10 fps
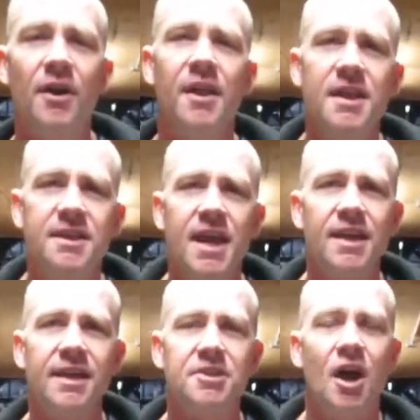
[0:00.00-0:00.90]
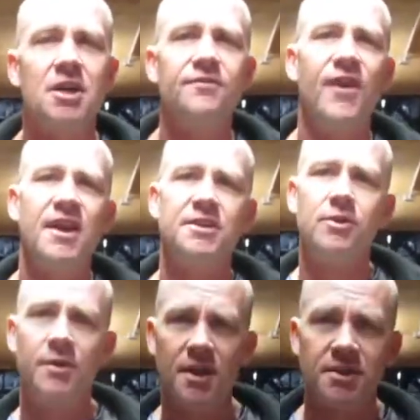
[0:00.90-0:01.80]
one of the intake and exhaust fans so
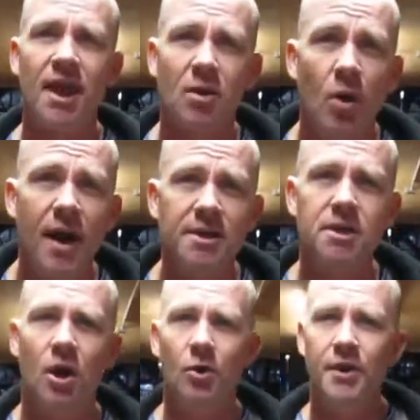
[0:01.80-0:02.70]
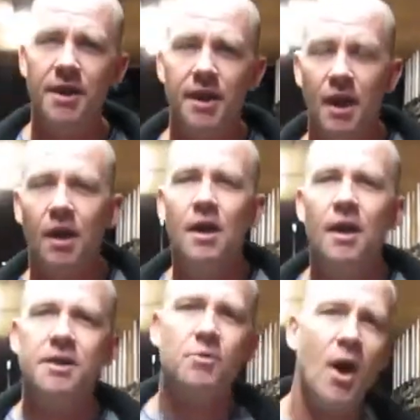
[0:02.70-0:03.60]
it doesn't get quite as cold in here.
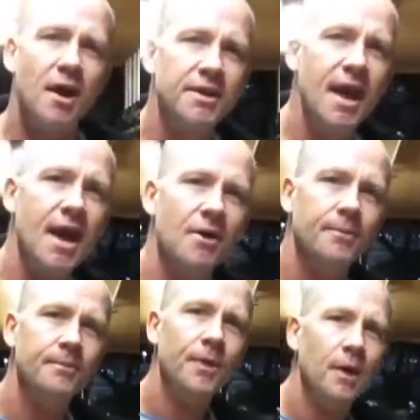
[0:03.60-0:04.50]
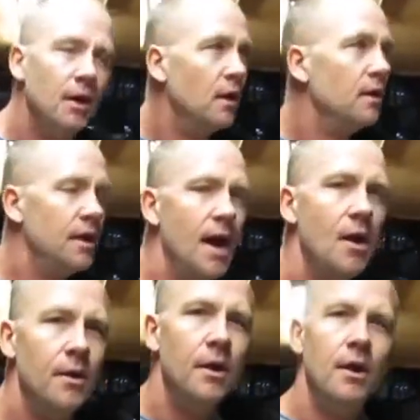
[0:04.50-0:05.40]
It's locked down. Now,